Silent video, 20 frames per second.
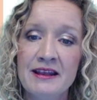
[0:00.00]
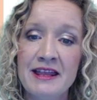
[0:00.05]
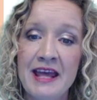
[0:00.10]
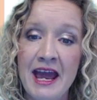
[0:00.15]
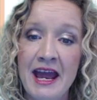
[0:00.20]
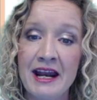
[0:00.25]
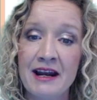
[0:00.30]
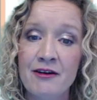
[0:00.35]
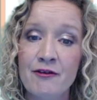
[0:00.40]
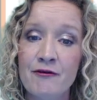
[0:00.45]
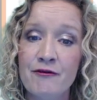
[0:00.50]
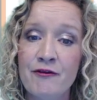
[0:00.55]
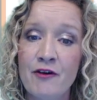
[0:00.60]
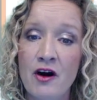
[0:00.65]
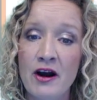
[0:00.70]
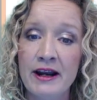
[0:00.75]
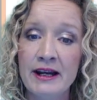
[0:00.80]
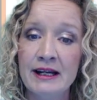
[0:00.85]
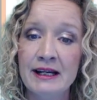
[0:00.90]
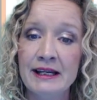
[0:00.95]
Then
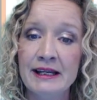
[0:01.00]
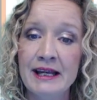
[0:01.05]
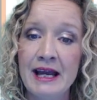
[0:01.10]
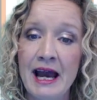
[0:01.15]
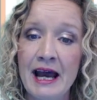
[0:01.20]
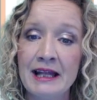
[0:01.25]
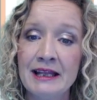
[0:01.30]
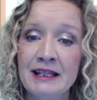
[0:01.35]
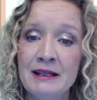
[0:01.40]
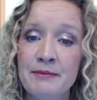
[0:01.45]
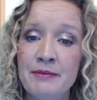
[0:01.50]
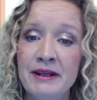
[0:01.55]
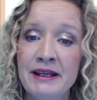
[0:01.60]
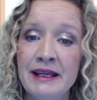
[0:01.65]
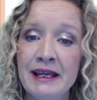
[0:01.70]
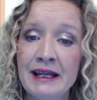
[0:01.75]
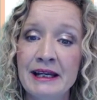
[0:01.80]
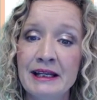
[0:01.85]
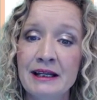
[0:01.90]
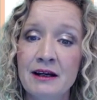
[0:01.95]
finally, at the
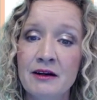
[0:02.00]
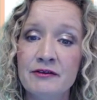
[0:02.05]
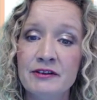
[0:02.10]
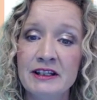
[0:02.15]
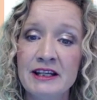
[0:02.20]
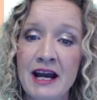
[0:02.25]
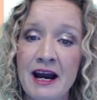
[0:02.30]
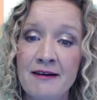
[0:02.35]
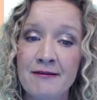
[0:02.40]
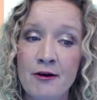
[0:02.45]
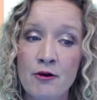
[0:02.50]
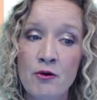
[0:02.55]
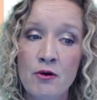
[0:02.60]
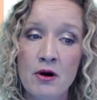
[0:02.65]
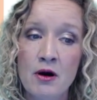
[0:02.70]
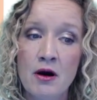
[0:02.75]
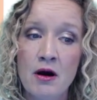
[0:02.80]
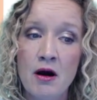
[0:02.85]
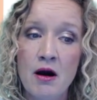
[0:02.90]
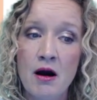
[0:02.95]
beginning of the arrow,
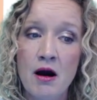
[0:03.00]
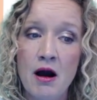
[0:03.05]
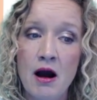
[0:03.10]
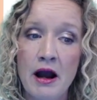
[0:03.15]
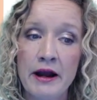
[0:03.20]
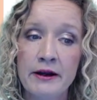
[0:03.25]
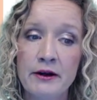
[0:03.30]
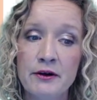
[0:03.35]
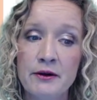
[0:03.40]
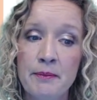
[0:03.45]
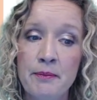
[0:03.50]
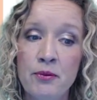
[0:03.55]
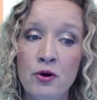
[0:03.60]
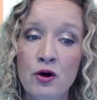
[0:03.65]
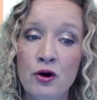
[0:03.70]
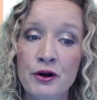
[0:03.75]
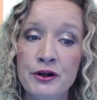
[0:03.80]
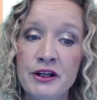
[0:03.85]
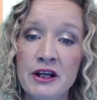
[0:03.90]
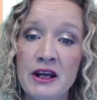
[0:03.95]
I'm going to
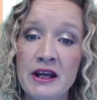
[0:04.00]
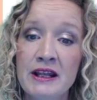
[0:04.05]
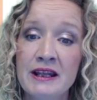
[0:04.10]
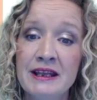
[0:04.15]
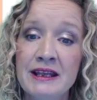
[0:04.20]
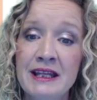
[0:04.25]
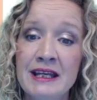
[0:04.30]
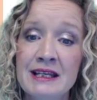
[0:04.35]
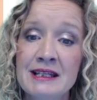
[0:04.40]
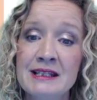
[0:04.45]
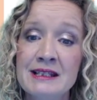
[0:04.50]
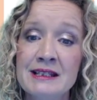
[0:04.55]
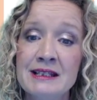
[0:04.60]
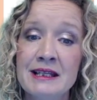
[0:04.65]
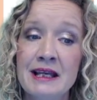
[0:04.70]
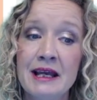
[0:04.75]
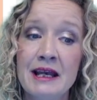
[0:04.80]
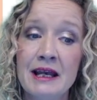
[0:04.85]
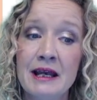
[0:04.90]
put this,